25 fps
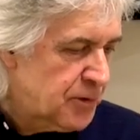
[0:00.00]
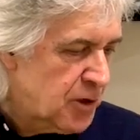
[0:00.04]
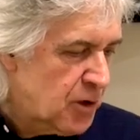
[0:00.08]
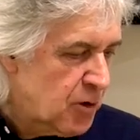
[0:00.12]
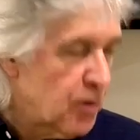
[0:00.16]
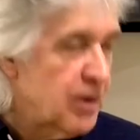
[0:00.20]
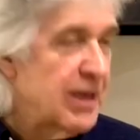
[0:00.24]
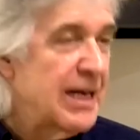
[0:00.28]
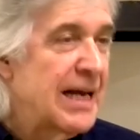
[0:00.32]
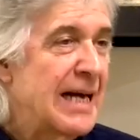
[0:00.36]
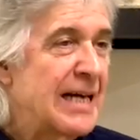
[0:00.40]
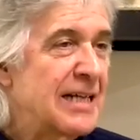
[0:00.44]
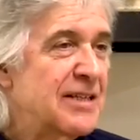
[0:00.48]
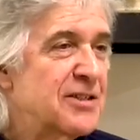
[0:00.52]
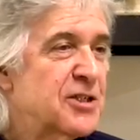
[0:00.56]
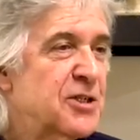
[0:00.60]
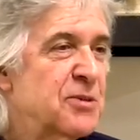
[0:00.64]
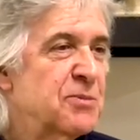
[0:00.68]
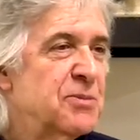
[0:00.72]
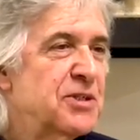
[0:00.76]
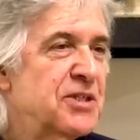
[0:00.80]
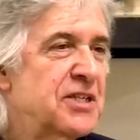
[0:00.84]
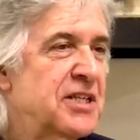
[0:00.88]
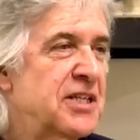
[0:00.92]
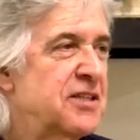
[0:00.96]
create
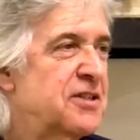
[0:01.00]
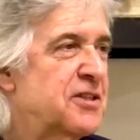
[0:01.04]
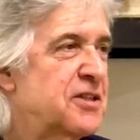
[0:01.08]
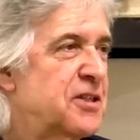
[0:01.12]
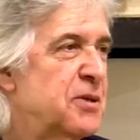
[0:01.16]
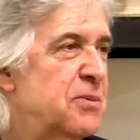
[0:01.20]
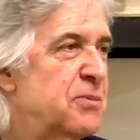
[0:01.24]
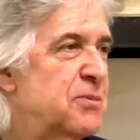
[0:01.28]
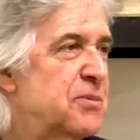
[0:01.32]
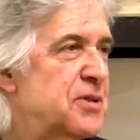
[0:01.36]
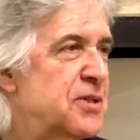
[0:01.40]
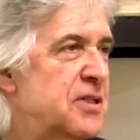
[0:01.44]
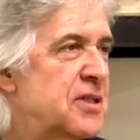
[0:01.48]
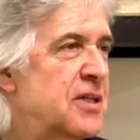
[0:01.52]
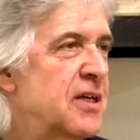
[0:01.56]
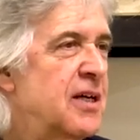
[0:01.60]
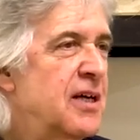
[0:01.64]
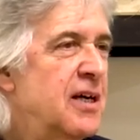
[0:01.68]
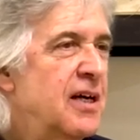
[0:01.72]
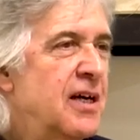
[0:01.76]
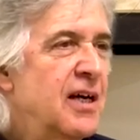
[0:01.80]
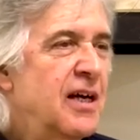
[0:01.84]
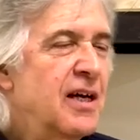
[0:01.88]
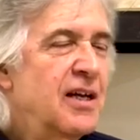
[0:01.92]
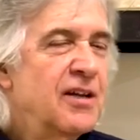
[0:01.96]
some systems
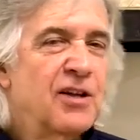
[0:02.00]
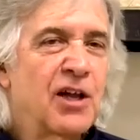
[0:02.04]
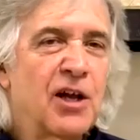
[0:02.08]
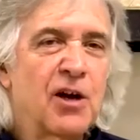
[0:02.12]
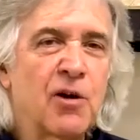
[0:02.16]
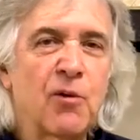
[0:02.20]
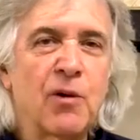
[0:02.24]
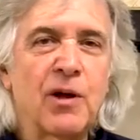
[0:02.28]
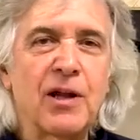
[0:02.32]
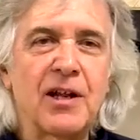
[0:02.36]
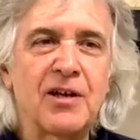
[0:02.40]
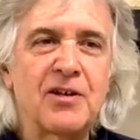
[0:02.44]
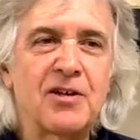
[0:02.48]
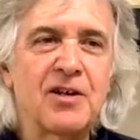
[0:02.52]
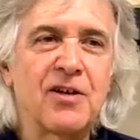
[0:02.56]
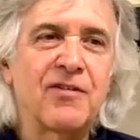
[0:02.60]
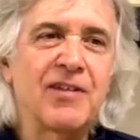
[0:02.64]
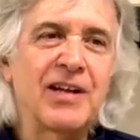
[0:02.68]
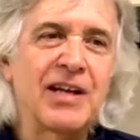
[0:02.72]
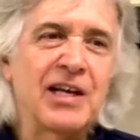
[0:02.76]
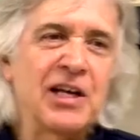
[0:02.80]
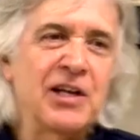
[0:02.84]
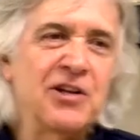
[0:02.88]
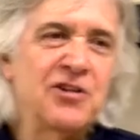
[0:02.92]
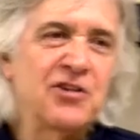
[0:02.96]
that are
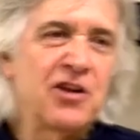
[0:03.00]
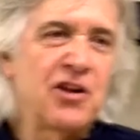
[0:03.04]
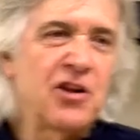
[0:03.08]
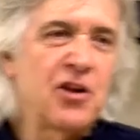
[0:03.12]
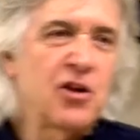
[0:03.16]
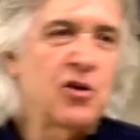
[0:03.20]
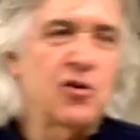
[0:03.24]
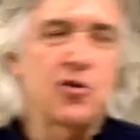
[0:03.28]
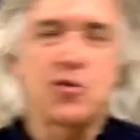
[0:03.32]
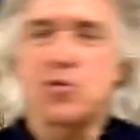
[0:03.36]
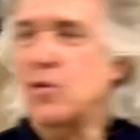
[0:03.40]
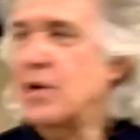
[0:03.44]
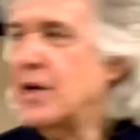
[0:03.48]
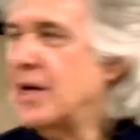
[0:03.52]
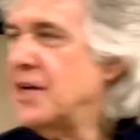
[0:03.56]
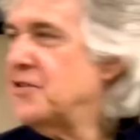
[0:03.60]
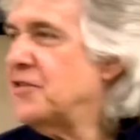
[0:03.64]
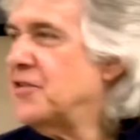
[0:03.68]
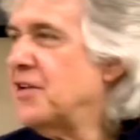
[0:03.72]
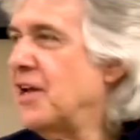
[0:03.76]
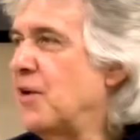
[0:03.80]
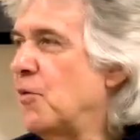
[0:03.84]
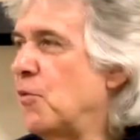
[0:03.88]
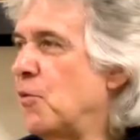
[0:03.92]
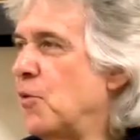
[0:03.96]
relatively easy to use. When I
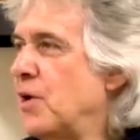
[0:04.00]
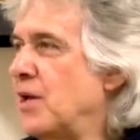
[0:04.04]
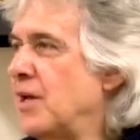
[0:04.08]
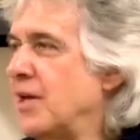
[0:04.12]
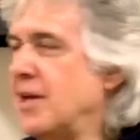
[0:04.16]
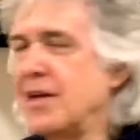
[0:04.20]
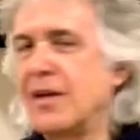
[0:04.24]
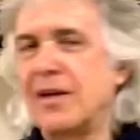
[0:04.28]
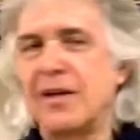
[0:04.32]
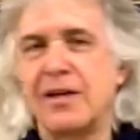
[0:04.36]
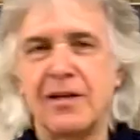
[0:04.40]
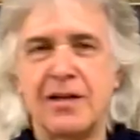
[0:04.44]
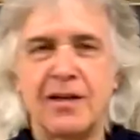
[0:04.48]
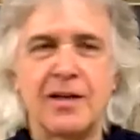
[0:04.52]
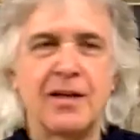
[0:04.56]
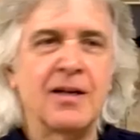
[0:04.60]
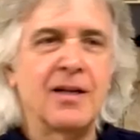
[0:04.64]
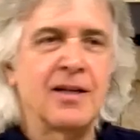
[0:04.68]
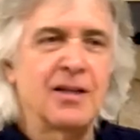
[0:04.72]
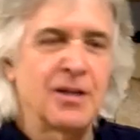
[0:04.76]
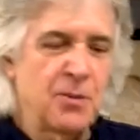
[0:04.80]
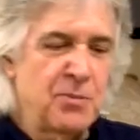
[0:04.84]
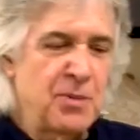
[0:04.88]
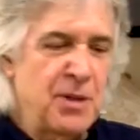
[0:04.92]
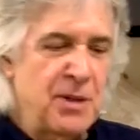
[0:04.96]
say we,
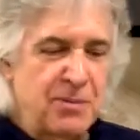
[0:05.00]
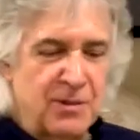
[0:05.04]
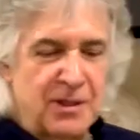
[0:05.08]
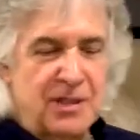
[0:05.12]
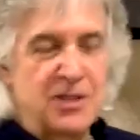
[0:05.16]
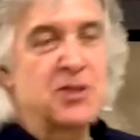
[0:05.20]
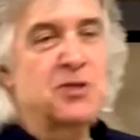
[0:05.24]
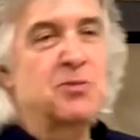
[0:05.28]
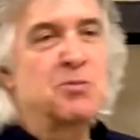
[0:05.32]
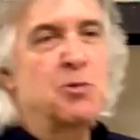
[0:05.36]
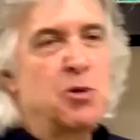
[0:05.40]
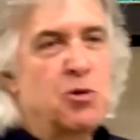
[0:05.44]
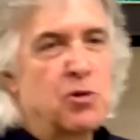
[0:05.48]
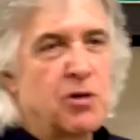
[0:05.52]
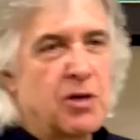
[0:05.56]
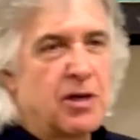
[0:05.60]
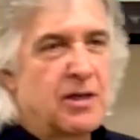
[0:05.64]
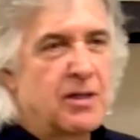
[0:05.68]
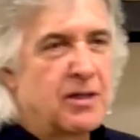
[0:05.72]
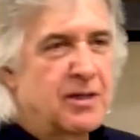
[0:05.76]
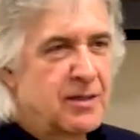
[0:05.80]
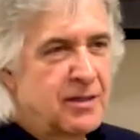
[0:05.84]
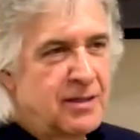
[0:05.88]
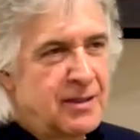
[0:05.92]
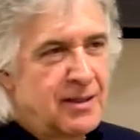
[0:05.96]
the people at Smooth
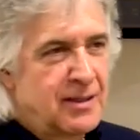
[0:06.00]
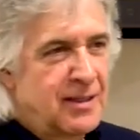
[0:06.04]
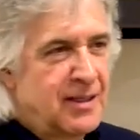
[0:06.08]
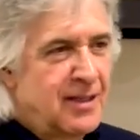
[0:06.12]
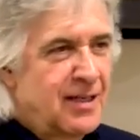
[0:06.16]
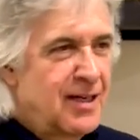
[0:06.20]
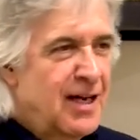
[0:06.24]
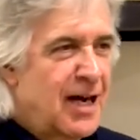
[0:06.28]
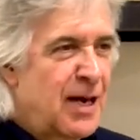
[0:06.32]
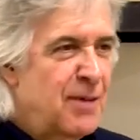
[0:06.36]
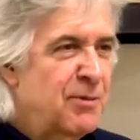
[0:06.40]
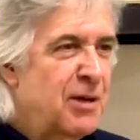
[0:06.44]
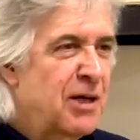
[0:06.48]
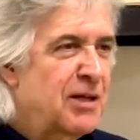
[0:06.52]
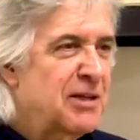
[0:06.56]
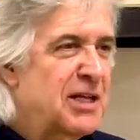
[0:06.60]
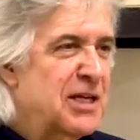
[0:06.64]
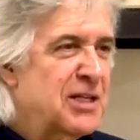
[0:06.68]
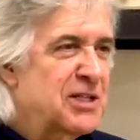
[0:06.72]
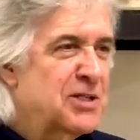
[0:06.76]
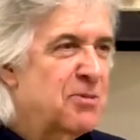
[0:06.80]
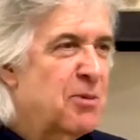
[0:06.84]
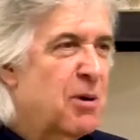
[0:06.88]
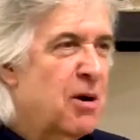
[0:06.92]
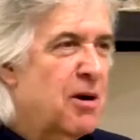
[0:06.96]
On, I'm not
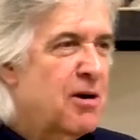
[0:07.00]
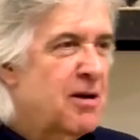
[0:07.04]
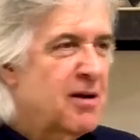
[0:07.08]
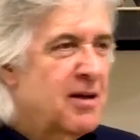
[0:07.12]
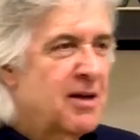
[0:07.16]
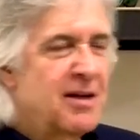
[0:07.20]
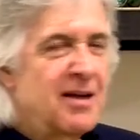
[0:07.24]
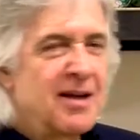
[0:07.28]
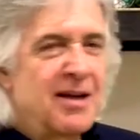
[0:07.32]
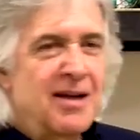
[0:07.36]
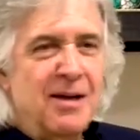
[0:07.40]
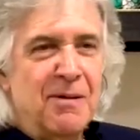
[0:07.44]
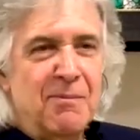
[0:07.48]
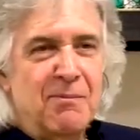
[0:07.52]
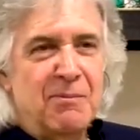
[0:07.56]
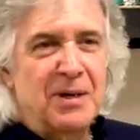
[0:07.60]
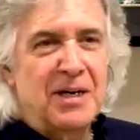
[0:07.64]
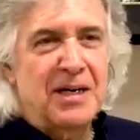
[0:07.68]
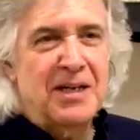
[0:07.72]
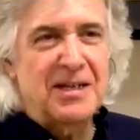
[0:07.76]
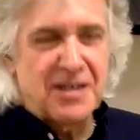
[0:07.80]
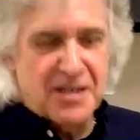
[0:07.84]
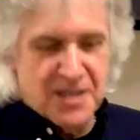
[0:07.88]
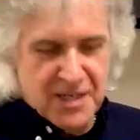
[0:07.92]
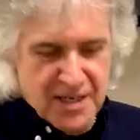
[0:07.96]
that smart.
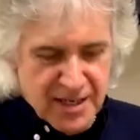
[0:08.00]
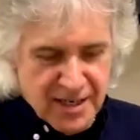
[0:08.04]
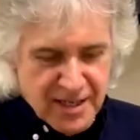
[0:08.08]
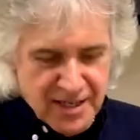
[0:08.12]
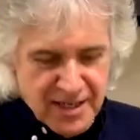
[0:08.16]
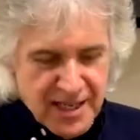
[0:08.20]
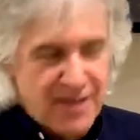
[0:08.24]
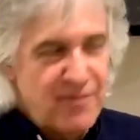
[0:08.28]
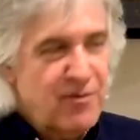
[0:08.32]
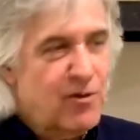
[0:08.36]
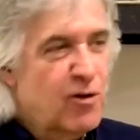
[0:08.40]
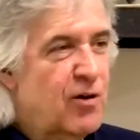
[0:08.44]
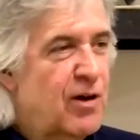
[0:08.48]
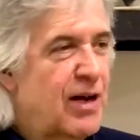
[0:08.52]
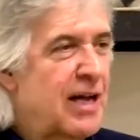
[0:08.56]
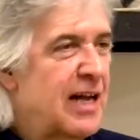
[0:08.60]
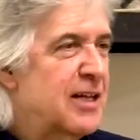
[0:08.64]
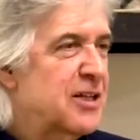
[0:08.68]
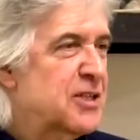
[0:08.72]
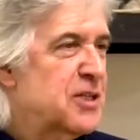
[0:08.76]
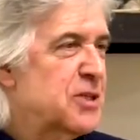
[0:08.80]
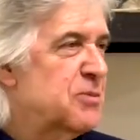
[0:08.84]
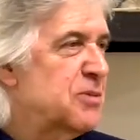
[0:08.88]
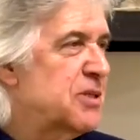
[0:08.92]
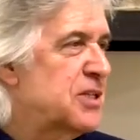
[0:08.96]
But they've
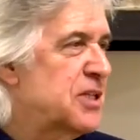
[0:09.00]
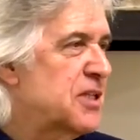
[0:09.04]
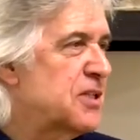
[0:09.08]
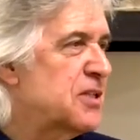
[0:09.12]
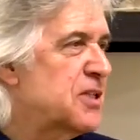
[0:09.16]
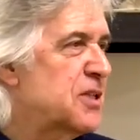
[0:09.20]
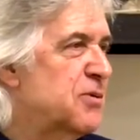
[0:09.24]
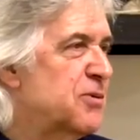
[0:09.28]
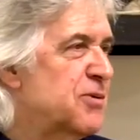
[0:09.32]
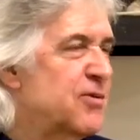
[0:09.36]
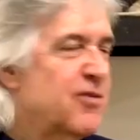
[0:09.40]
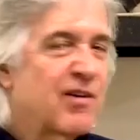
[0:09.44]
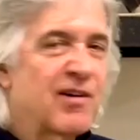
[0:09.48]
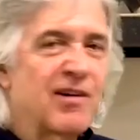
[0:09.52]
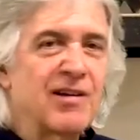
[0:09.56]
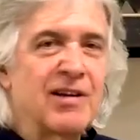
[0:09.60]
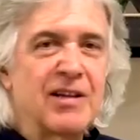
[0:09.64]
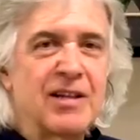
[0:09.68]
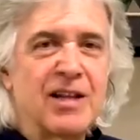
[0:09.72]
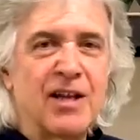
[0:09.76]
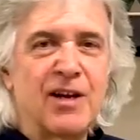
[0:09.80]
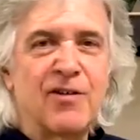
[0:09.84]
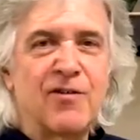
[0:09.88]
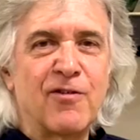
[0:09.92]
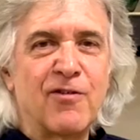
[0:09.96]
created some systems
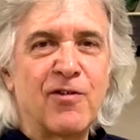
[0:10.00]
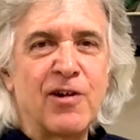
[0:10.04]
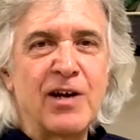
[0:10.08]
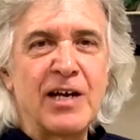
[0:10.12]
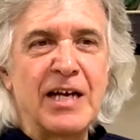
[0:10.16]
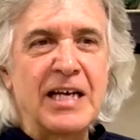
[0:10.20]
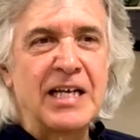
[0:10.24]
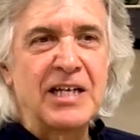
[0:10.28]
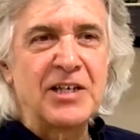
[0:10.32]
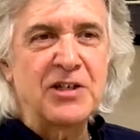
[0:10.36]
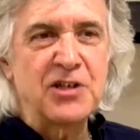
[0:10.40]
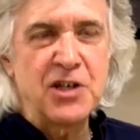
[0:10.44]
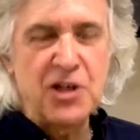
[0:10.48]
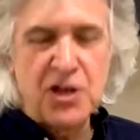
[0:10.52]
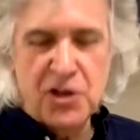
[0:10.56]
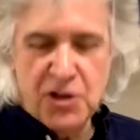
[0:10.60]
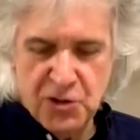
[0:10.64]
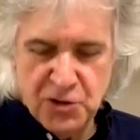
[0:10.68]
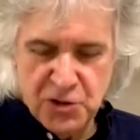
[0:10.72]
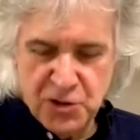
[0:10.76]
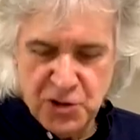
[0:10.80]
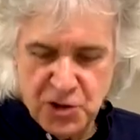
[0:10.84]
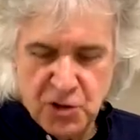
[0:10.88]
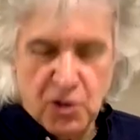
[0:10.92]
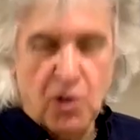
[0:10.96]
that are very easy to
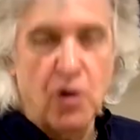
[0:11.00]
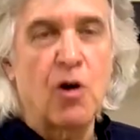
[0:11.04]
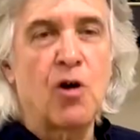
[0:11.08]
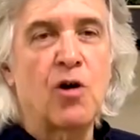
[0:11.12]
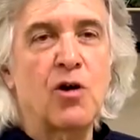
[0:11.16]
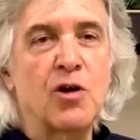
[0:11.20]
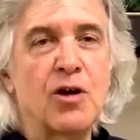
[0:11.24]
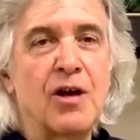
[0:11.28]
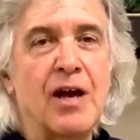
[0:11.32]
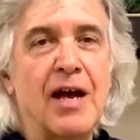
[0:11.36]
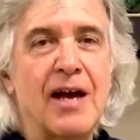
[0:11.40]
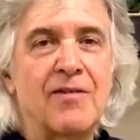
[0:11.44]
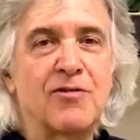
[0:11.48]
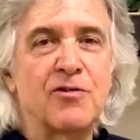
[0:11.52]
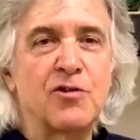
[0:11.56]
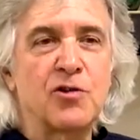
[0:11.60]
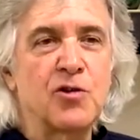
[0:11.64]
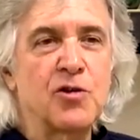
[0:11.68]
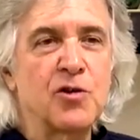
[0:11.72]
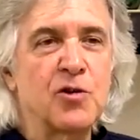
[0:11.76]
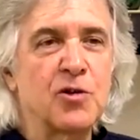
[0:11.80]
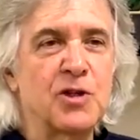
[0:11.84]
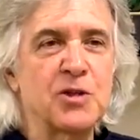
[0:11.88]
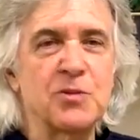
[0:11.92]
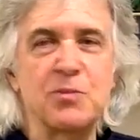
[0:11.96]
use. So all you have to
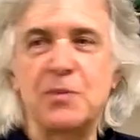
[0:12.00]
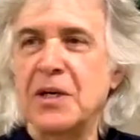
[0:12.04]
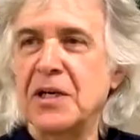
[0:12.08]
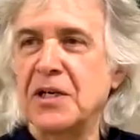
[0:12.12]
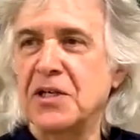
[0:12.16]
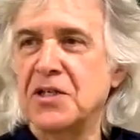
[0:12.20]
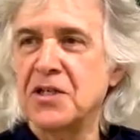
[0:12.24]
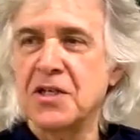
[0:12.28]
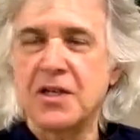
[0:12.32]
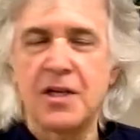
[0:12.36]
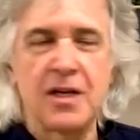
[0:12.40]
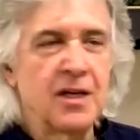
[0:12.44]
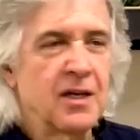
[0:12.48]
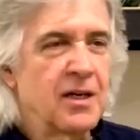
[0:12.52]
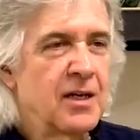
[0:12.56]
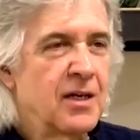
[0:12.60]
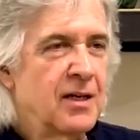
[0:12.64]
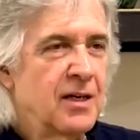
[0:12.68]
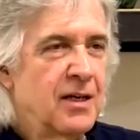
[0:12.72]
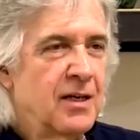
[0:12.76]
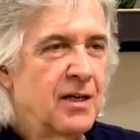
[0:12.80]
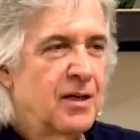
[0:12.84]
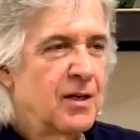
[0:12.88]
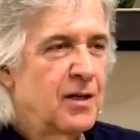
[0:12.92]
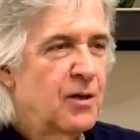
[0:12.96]
do is mix
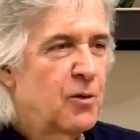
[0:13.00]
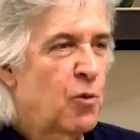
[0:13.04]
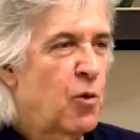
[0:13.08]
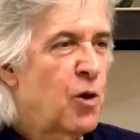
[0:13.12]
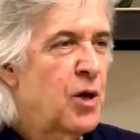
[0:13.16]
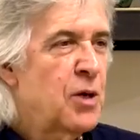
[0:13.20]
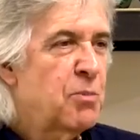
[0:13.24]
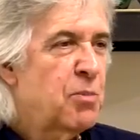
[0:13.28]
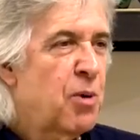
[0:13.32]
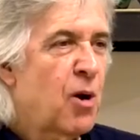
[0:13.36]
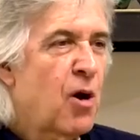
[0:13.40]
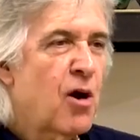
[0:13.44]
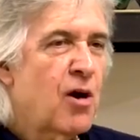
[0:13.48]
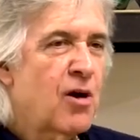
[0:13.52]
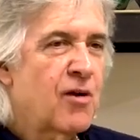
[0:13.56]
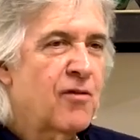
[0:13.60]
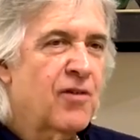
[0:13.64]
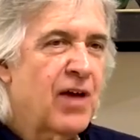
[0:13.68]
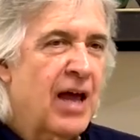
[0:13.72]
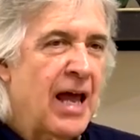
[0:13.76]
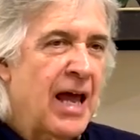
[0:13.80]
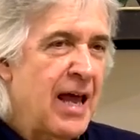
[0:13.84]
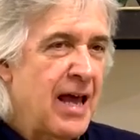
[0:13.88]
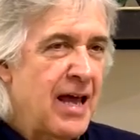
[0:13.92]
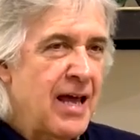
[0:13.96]
one part of
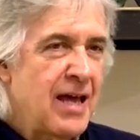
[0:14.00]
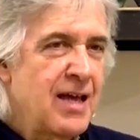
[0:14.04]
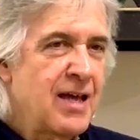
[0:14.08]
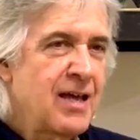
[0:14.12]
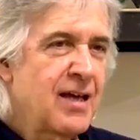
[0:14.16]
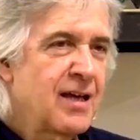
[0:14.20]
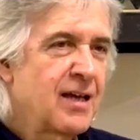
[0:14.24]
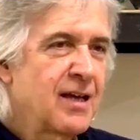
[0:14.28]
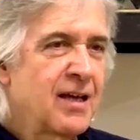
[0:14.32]
A